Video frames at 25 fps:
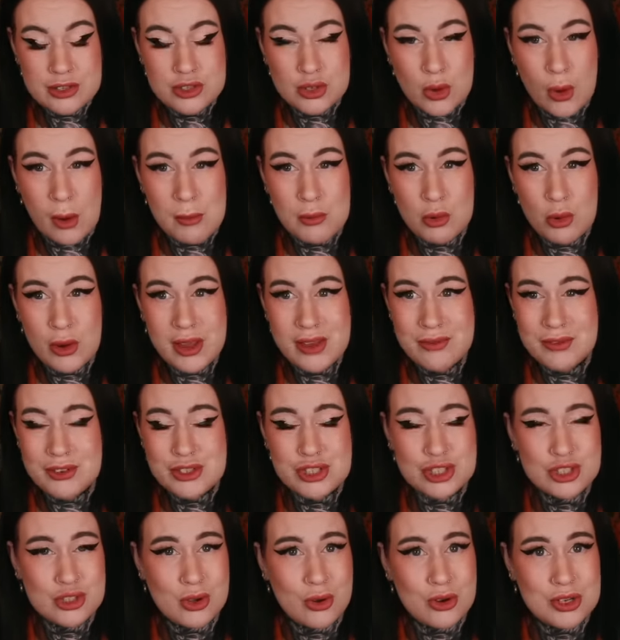So I'm not even
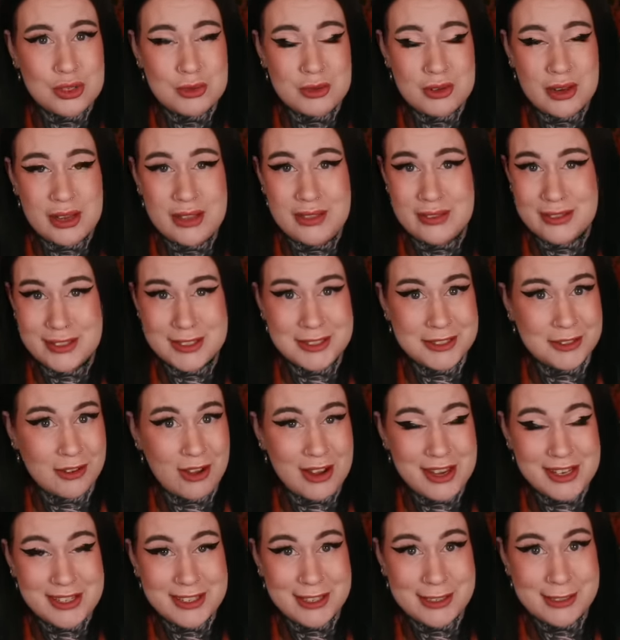shocked in the
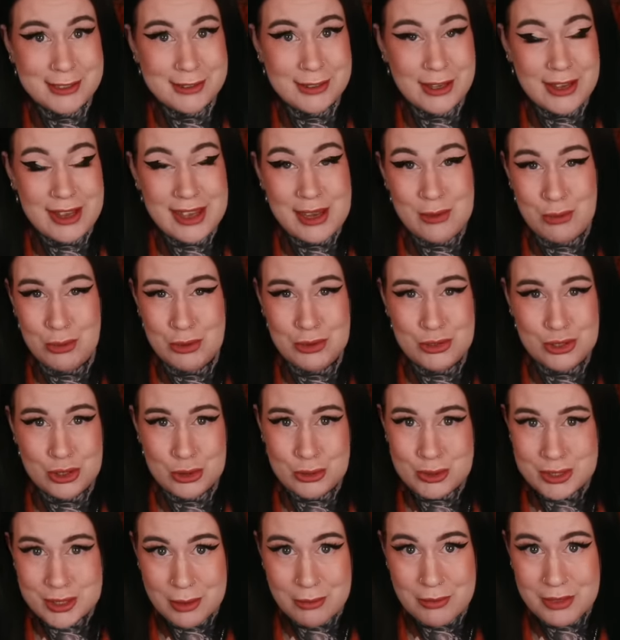slightest that he would
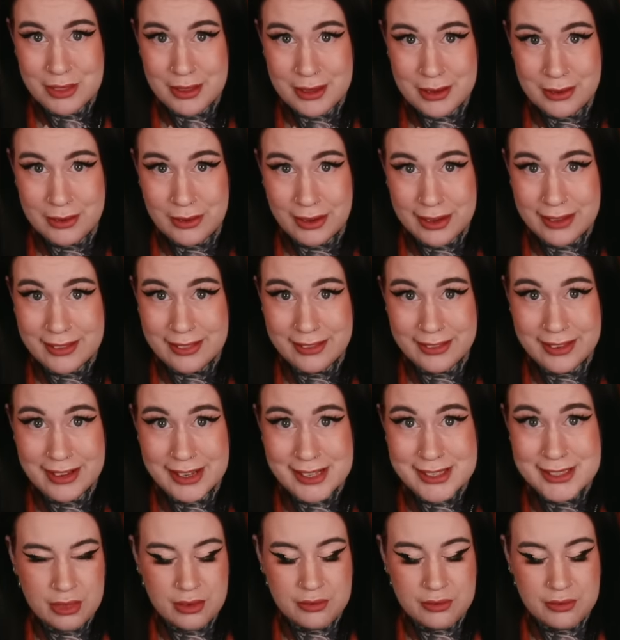do something like this.